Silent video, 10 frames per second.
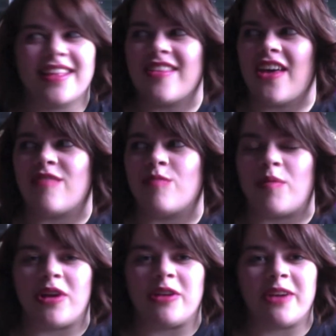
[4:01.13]
That's all I have in
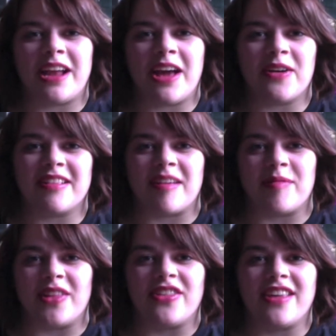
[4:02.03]
my brain right now, because
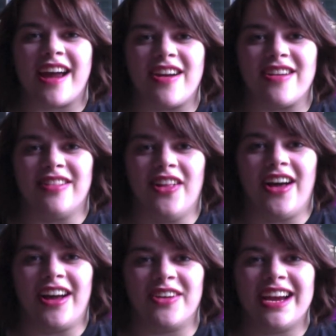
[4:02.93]
I'm a little tired and a little
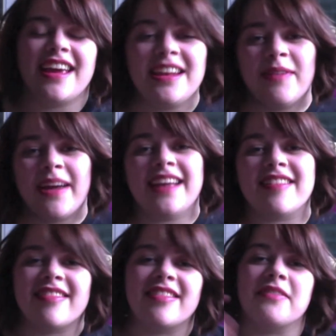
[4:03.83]
hungry. Anyway,
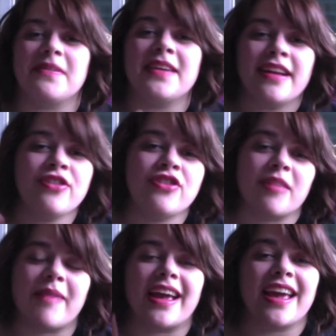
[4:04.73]
it's still VEDA.
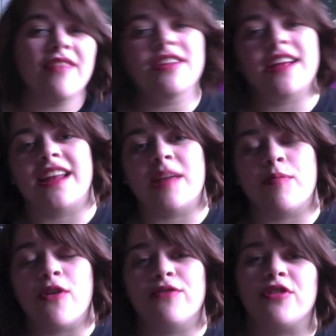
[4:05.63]
Check back every day in
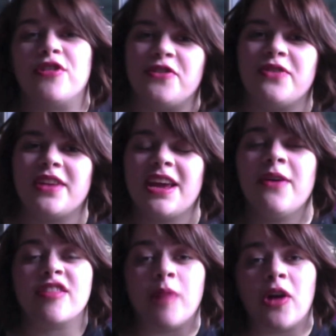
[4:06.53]
April for a new
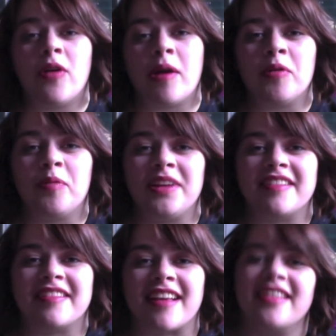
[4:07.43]
video. Tomorrow I will be
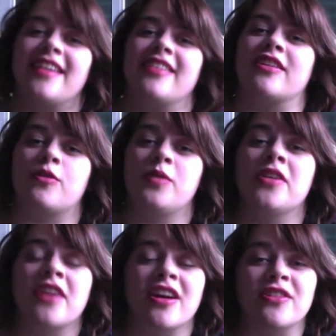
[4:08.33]
discussing the
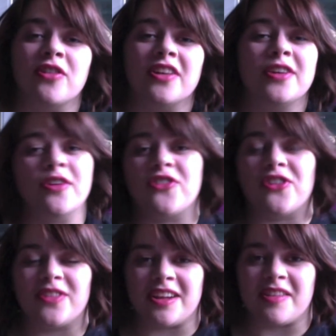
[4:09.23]
queer young adult
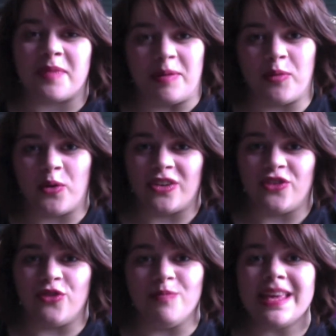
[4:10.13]
literature that has been
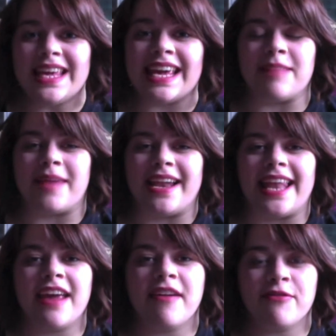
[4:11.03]
important to me in my
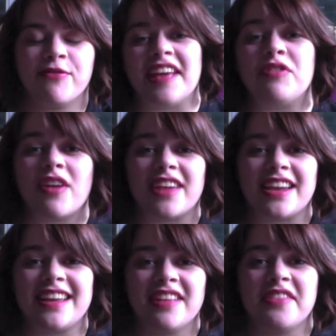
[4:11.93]
life. If you have
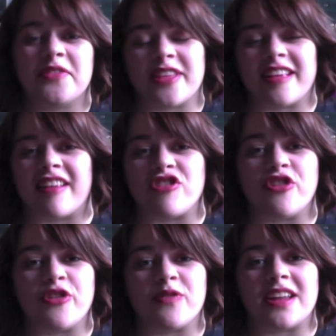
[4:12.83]
ideas for things I
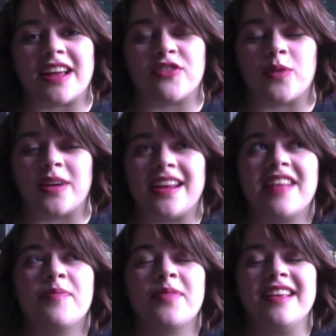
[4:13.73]
should do for the next 20
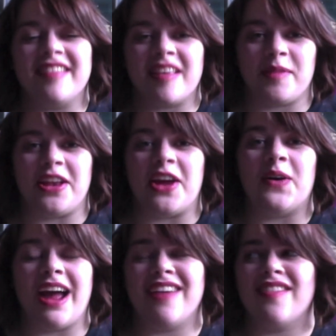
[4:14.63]
days, please let me
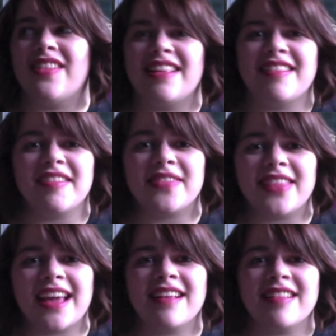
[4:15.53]
know. I have a list of
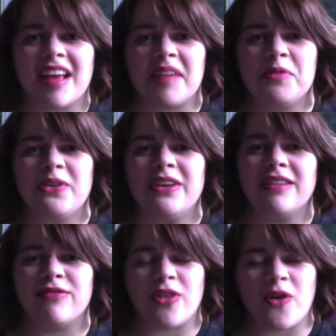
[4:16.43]
things I'm
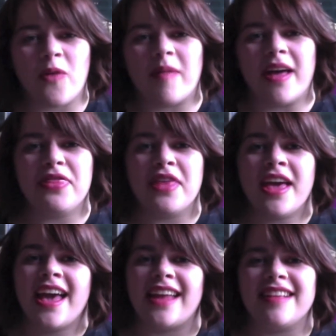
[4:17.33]
doing for the whole month,
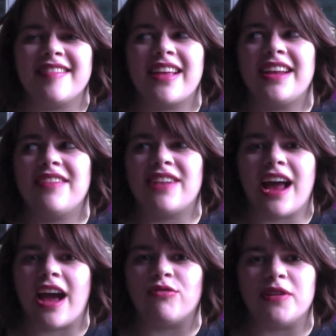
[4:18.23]
and it's not even
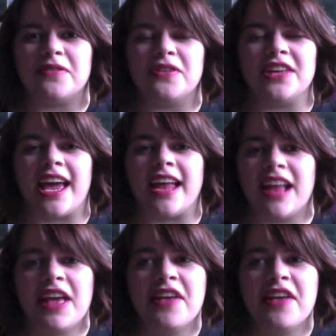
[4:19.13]
halfway full yet.